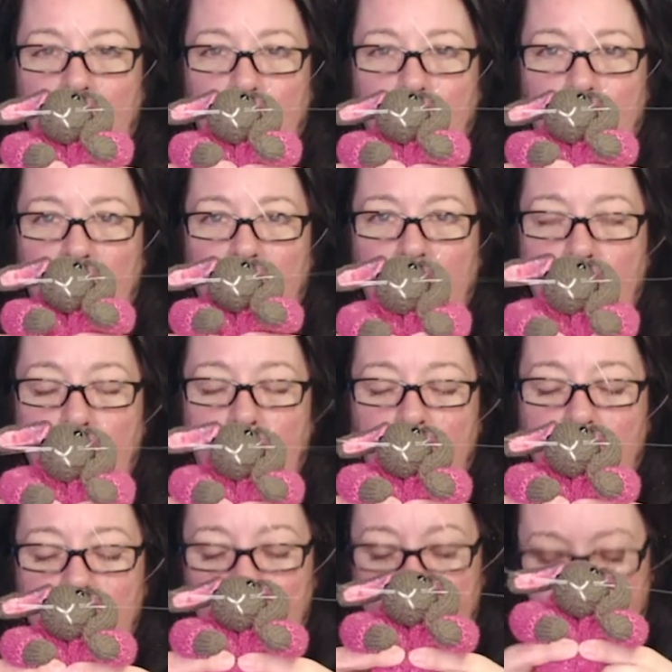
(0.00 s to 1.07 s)
put any
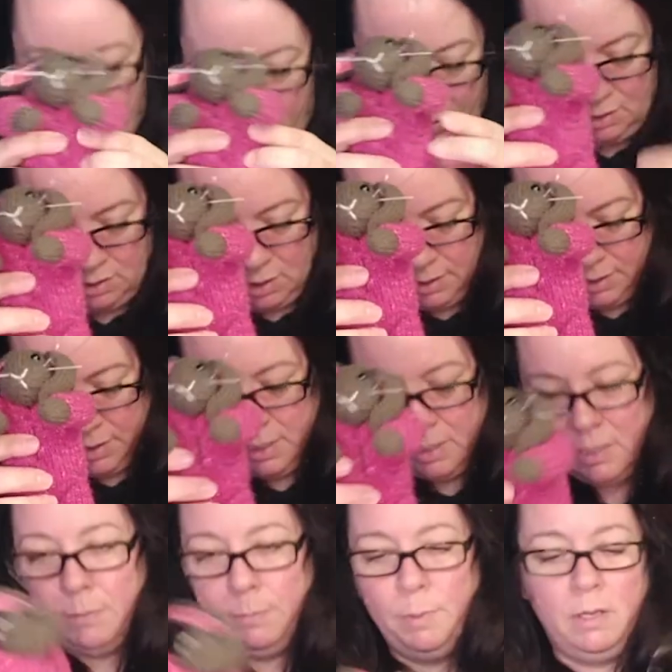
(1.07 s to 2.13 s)
buttons on
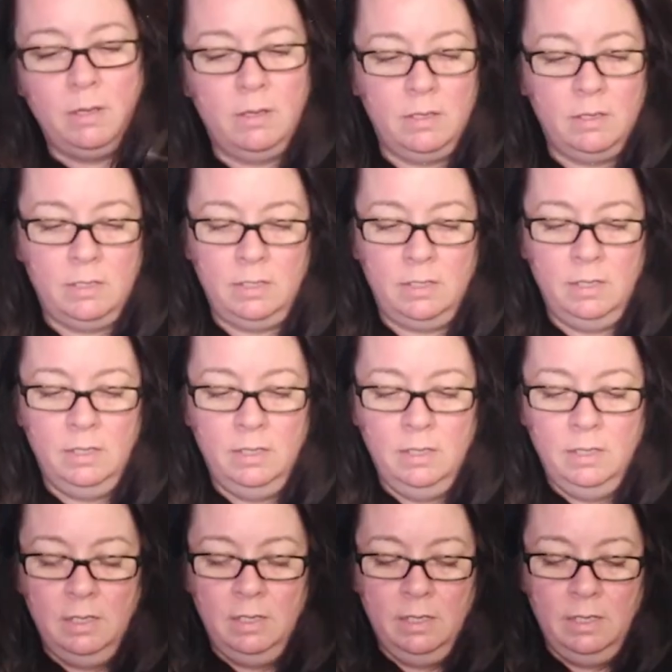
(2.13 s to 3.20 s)
these because
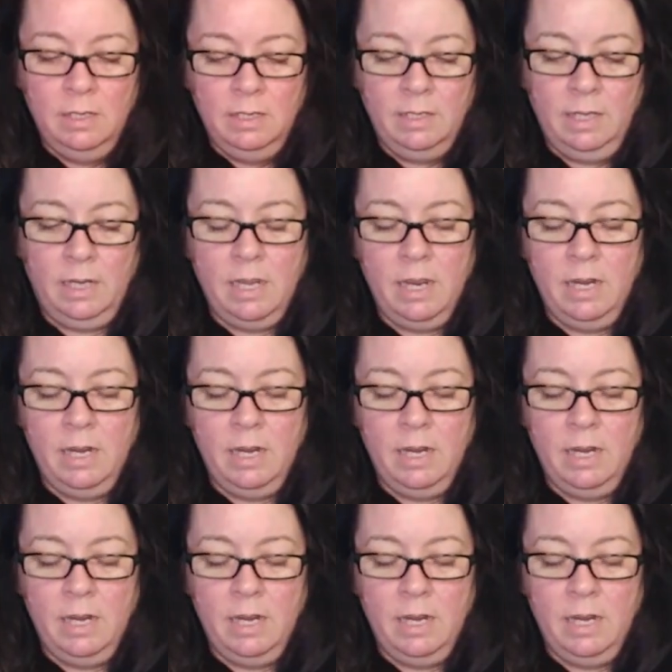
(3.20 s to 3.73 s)
they